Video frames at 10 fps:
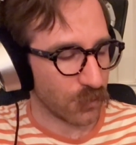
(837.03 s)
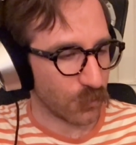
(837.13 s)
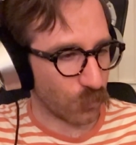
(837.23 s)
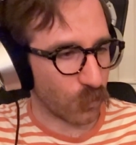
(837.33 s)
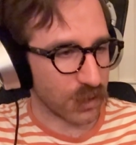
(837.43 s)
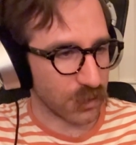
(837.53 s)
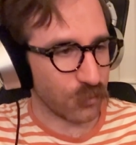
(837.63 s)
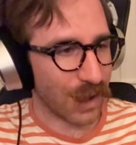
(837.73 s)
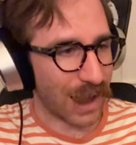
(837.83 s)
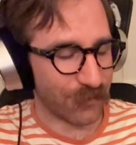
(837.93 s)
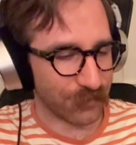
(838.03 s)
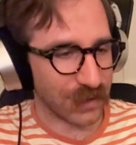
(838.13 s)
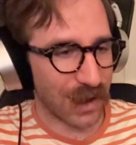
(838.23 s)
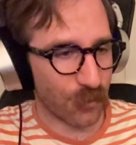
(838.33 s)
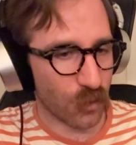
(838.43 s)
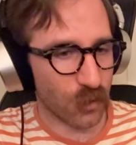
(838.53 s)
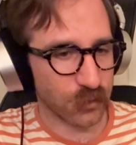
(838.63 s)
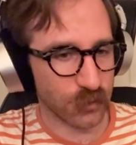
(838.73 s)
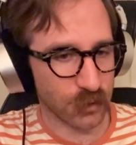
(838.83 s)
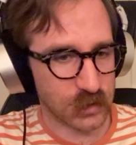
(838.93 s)
what you have now on
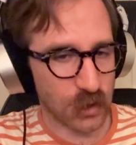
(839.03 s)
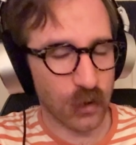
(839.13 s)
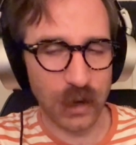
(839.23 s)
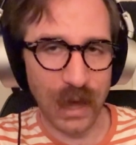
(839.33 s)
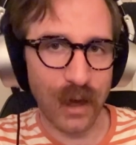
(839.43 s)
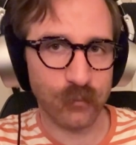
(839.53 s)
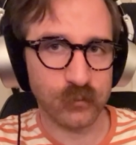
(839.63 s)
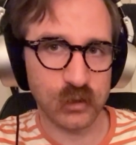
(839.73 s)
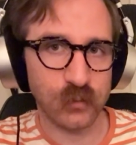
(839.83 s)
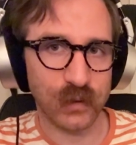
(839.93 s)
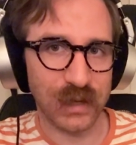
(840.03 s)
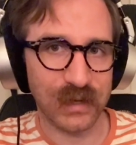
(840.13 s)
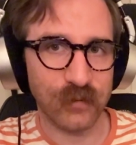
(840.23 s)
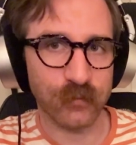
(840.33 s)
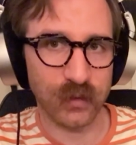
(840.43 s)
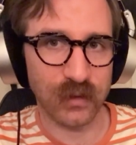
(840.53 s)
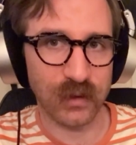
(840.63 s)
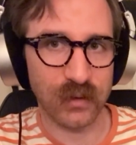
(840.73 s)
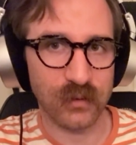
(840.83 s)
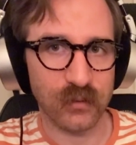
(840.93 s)
your guitar, how would you play
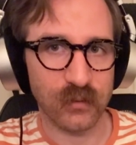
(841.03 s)
differently?